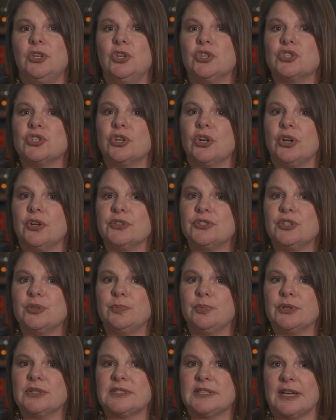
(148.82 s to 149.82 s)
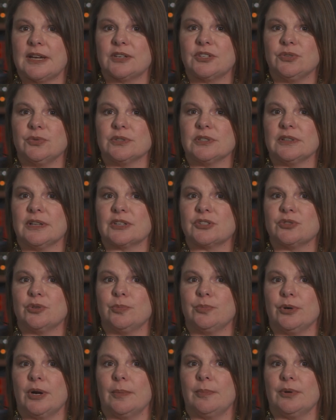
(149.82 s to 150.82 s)
You should also protect your intellectual
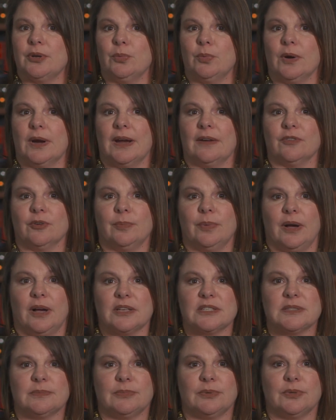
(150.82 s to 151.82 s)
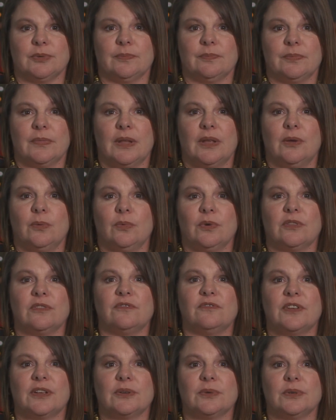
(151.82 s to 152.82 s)
property wherever possible
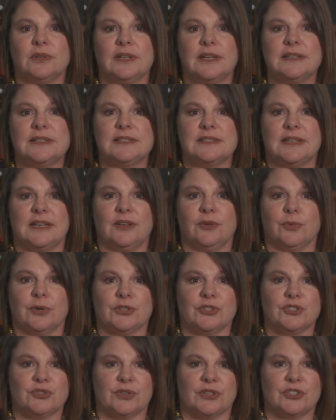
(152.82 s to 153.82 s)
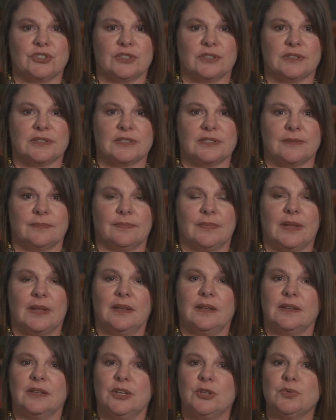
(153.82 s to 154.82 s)
with federal and state registrations.
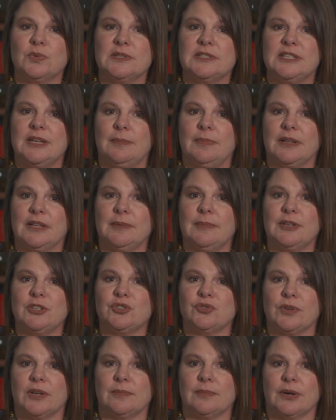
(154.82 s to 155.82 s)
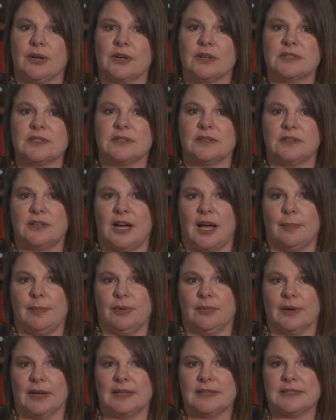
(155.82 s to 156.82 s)
These would typically be trademarks,
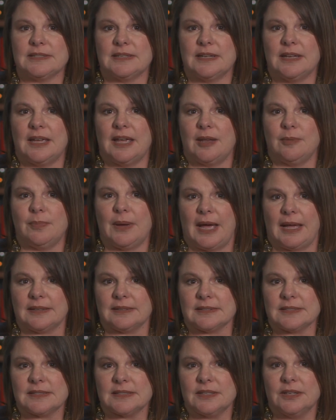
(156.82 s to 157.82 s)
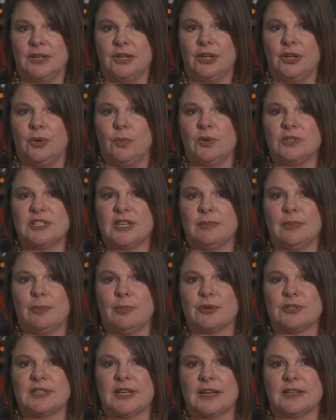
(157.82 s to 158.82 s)
copyrights, and patents, which can be
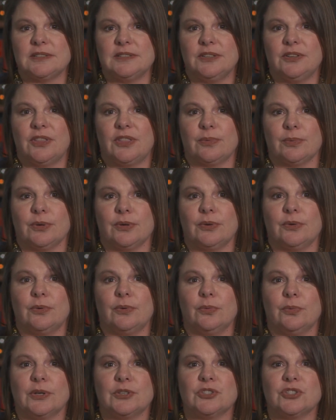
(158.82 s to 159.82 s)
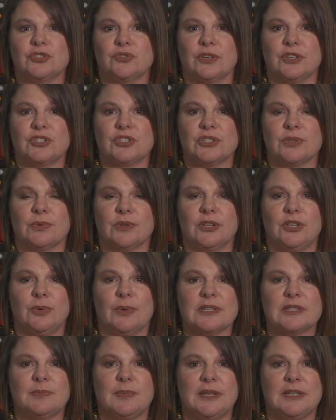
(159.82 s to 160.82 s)
protected through registration through the
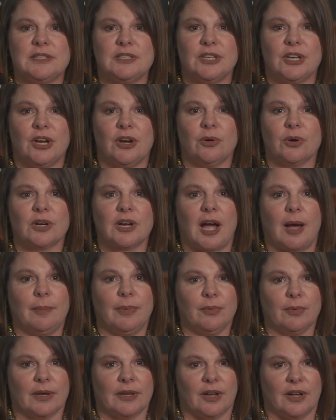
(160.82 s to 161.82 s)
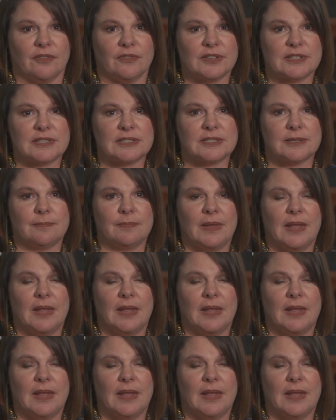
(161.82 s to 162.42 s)
USPTO or Copyright Office,